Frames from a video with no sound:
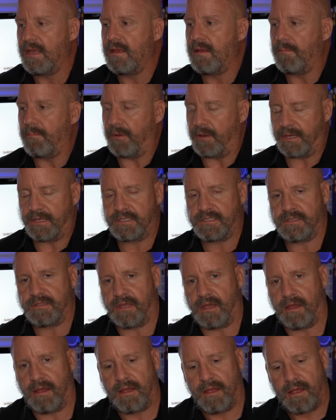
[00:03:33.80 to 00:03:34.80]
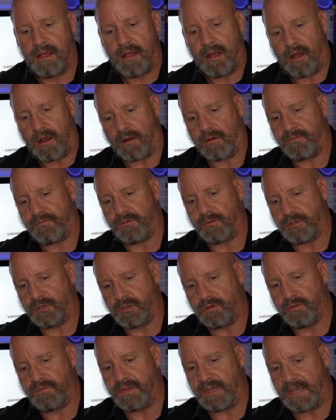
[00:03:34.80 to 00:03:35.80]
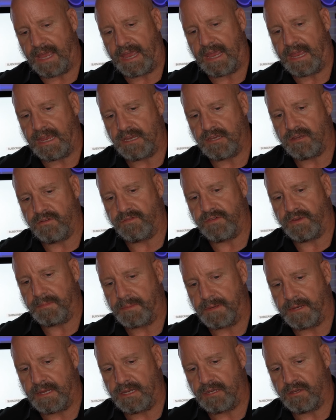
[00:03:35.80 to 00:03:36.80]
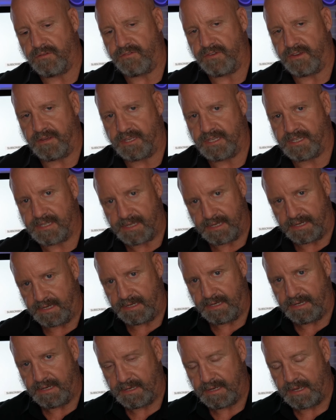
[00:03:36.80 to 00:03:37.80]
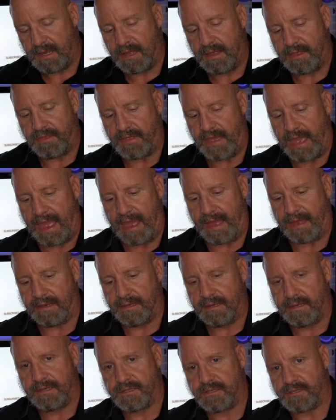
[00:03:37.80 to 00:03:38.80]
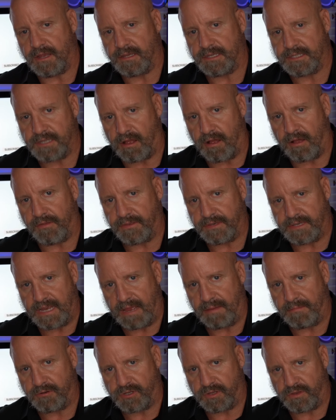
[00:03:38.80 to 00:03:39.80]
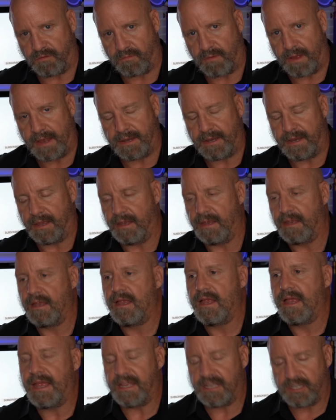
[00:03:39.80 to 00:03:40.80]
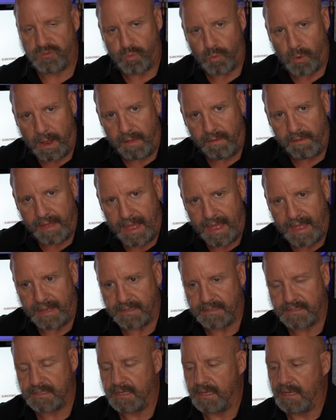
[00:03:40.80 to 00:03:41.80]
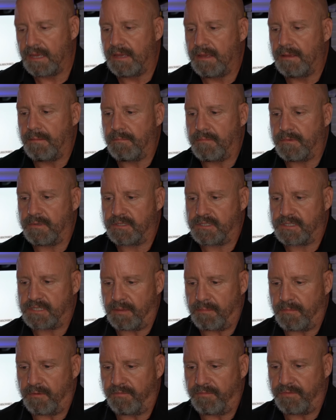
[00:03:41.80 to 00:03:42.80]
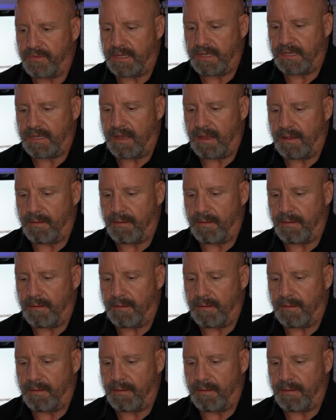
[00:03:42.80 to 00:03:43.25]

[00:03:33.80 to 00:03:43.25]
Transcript: But it's the harmful UVA, UVB, UVC that does all the damage in the retina, as well as some of the